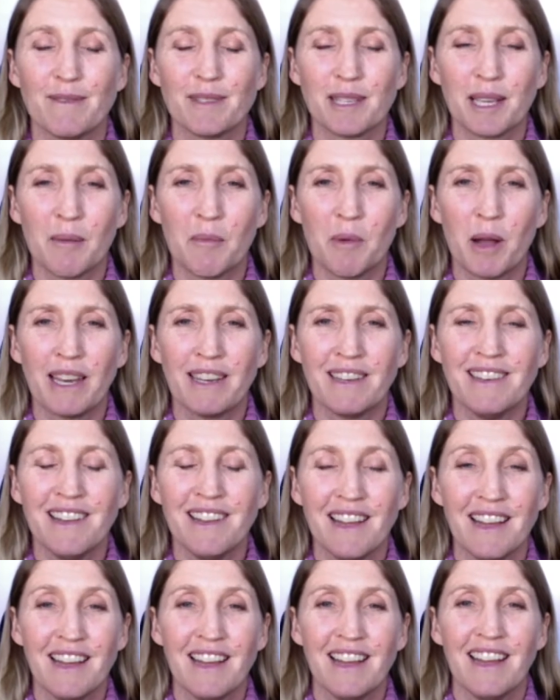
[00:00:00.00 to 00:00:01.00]
someone
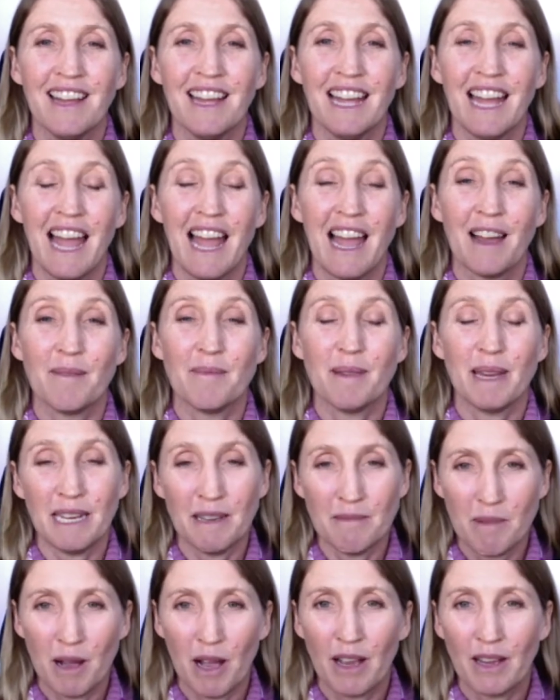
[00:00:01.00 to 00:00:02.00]
in
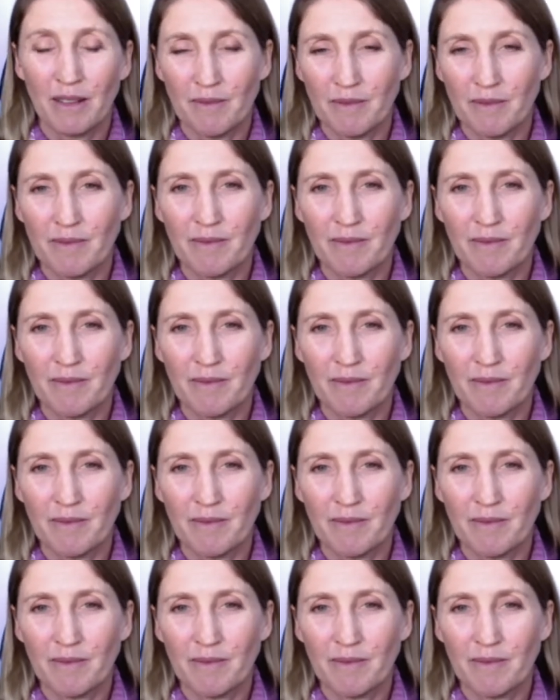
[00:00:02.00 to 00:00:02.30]
my